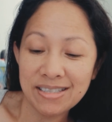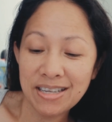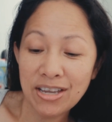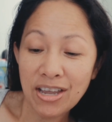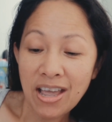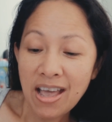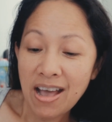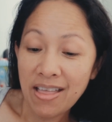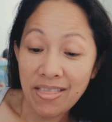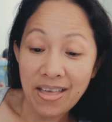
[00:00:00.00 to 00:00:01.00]
See,
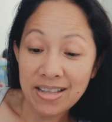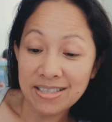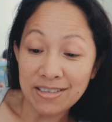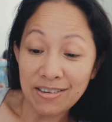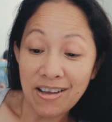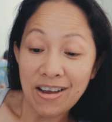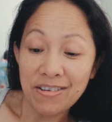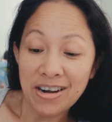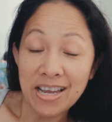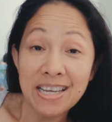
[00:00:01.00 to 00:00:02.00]
that's a
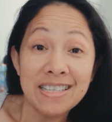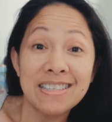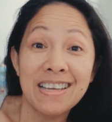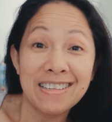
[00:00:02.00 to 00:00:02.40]
lot, right?